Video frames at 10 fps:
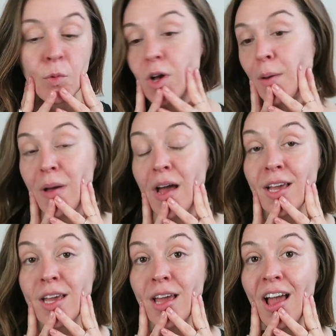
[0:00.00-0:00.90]
I will come
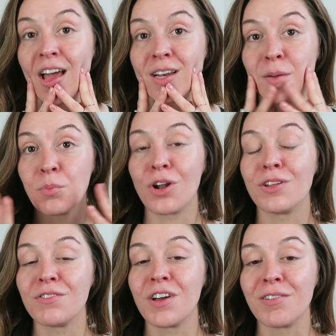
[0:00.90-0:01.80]
back and put
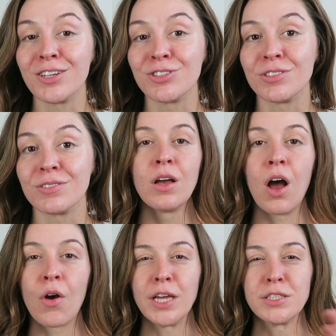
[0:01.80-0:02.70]
on the foundation.
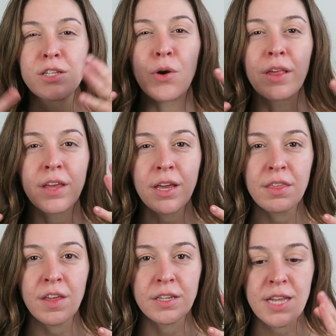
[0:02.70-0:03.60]
Okay, so I think
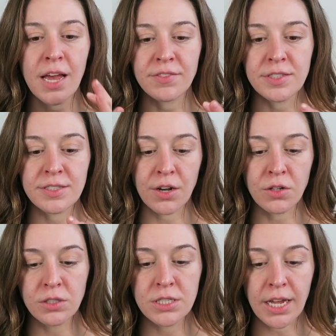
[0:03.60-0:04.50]
things have
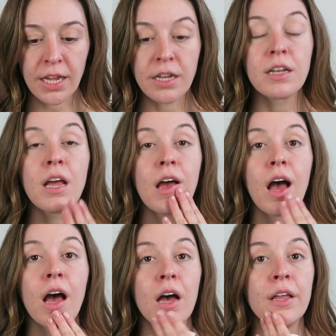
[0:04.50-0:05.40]
settled in
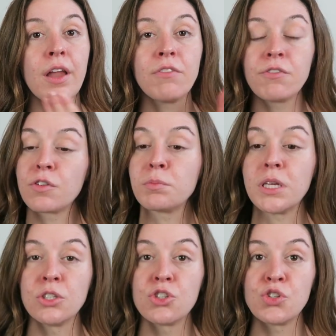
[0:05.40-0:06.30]
uh, enough for
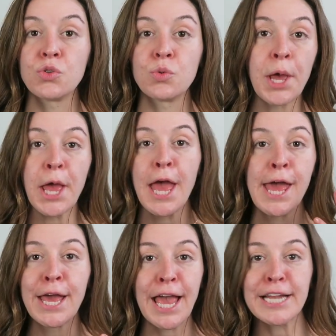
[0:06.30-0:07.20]
me to
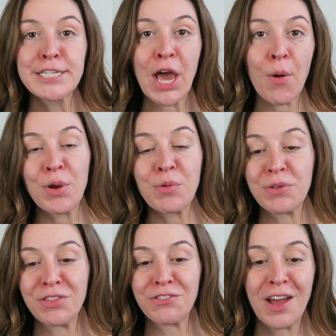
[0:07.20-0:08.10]
get going with the